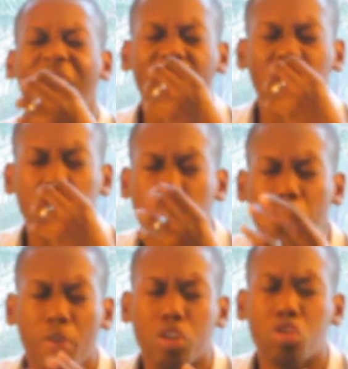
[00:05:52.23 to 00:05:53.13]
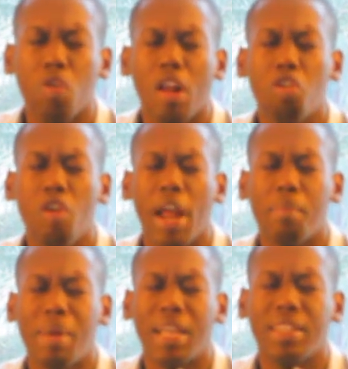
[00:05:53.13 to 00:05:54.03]
in the spiritual
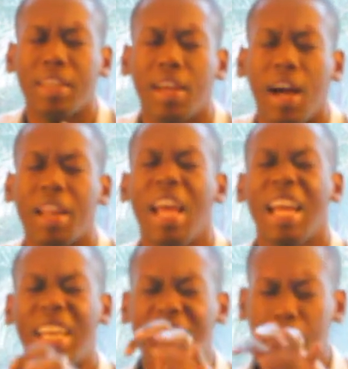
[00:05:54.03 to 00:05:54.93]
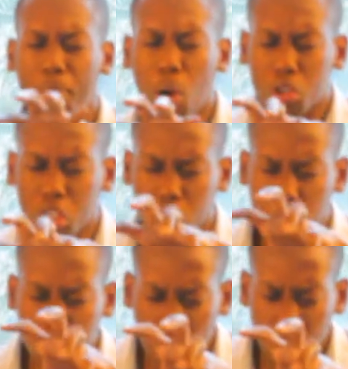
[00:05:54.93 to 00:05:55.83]
realm, mighty God, that's about to
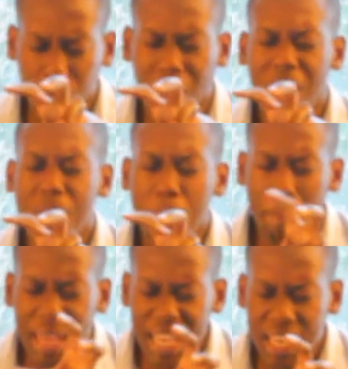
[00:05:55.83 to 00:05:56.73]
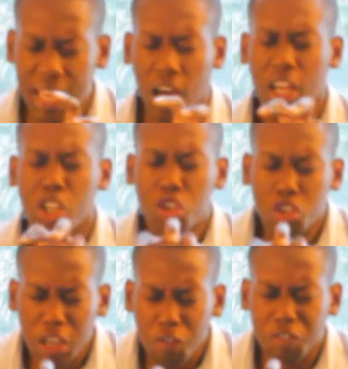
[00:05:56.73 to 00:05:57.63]
shift media,
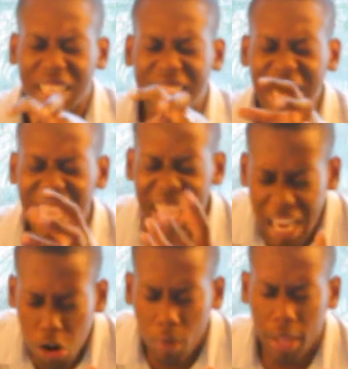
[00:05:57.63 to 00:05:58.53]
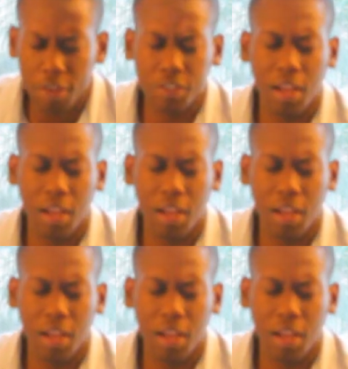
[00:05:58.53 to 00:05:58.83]
shift the airwaves,